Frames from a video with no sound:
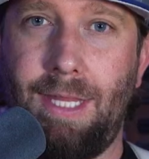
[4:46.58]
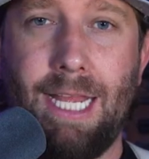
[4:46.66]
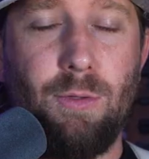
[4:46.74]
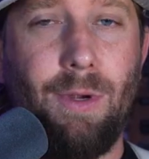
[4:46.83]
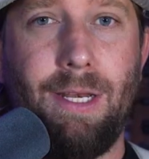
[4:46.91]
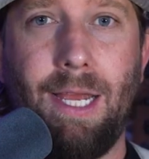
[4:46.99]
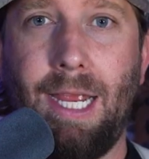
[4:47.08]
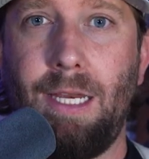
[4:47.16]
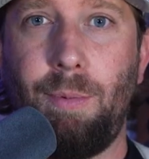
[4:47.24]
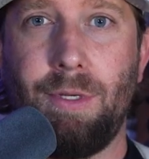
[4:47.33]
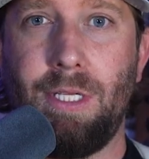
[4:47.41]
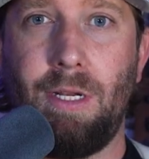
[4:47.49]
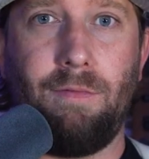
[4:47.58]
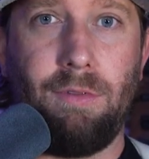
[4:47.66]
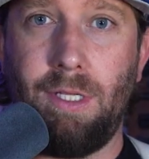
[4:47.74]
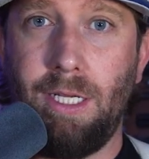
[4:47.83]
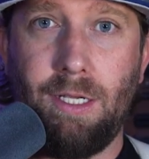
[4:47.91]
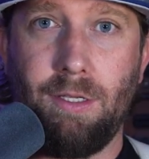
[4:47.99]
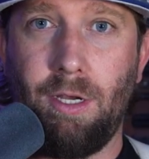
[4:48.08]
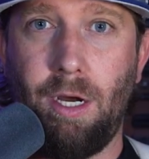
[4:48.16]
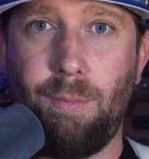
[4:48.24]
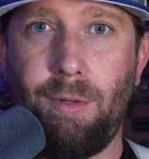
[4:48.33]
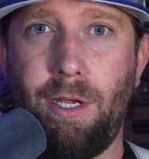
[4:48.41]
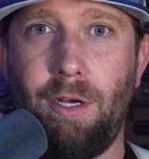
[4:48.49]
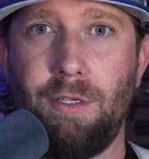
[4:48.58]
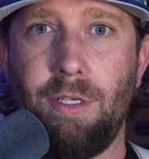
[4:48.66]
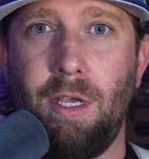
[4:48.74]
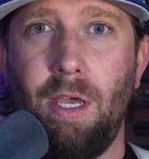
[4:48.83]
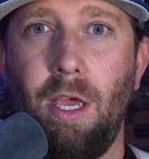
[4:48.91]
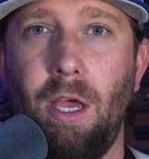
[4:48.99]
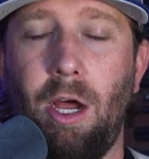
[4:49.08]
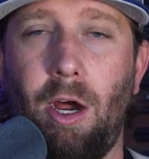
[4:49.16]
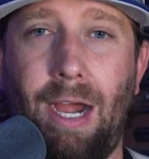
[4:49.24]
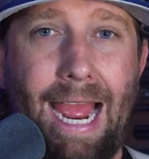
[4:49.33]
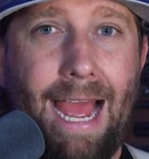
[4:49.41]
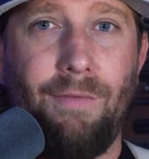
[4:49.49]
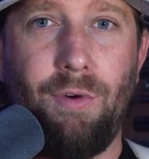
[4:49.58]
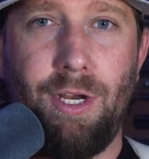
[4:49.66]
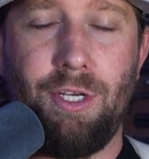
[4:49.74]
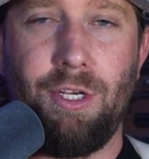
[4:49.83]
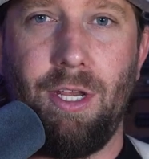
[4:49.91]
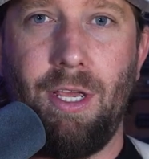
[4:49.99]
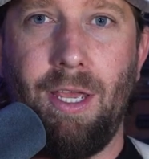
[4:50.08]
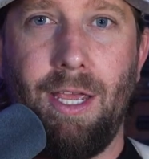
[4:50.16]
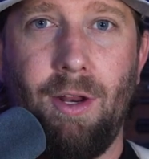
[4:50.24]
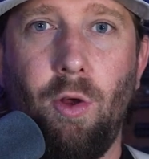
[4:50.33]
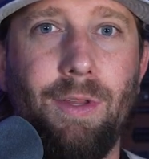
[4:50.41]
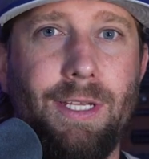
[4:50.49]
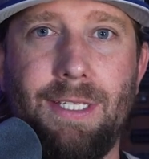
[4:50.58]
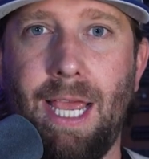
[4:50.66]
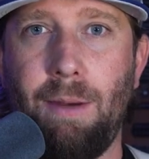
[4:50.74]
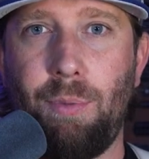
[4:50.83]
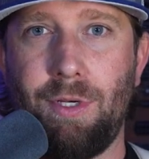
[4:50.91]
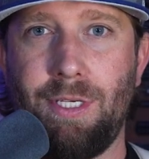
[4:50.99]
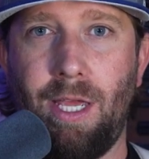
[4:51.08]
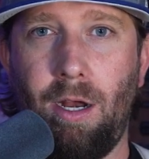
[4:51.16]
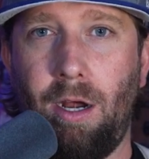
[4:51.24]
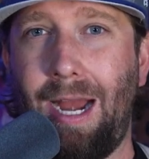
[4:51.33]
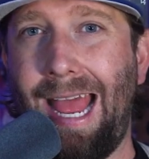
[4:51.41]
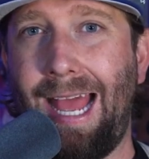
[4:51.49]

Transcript: That's why 90% of lead guitar players are average and only 10% are